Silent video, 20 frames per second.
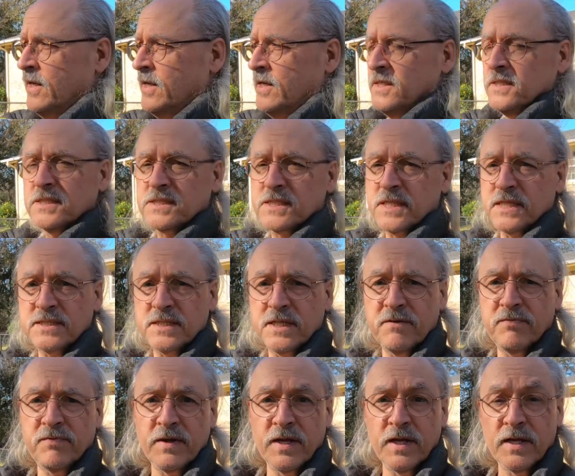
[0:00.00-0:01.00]
60
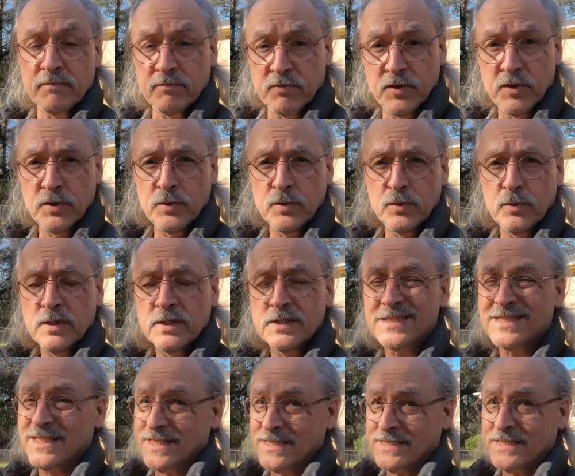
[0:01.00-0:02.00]
feet of new
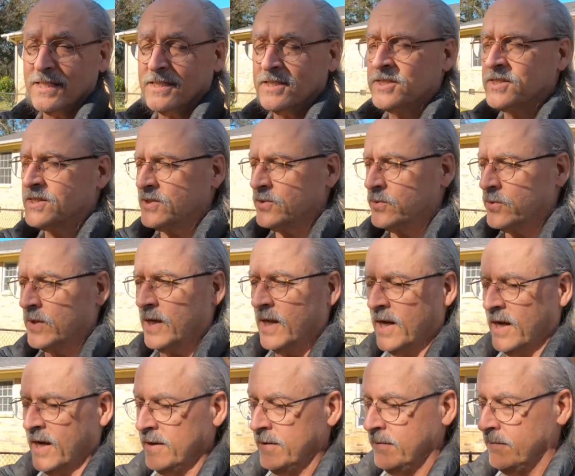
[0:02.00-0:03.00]
6-inch sewer
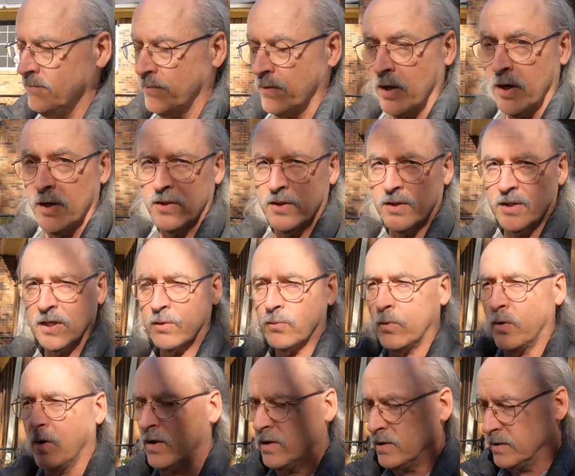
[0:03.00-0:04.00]
line on thick
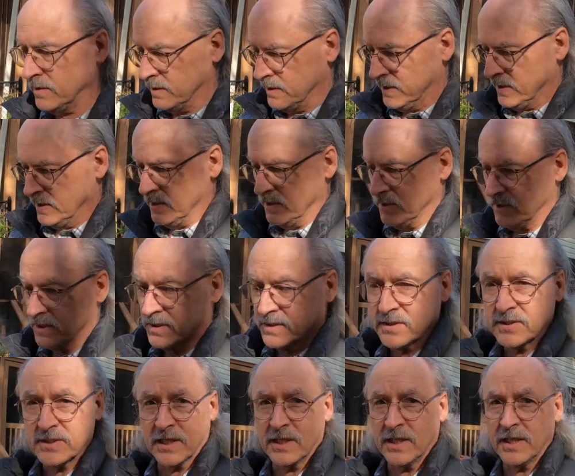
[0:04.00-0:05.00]
wall
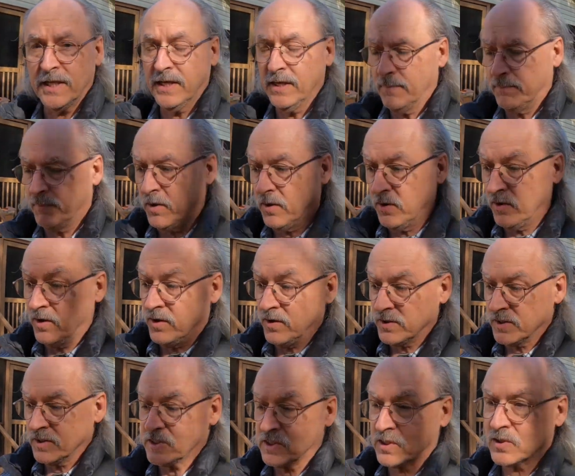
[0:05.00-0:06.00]
to clean up all
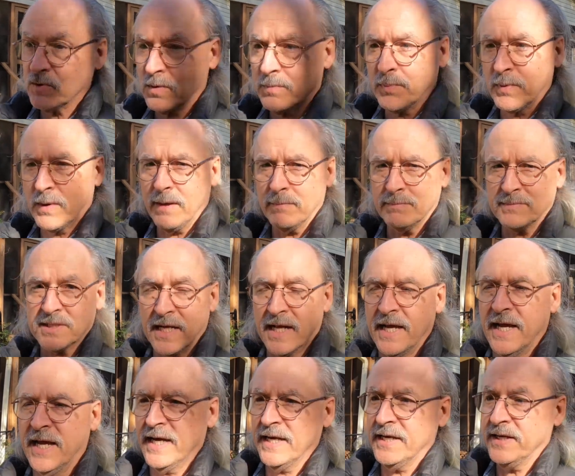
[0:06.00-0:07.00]
the sewer problems that I
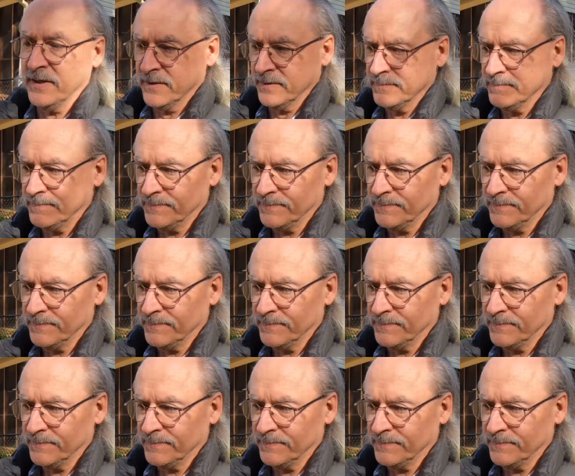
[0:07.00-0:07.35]
had here.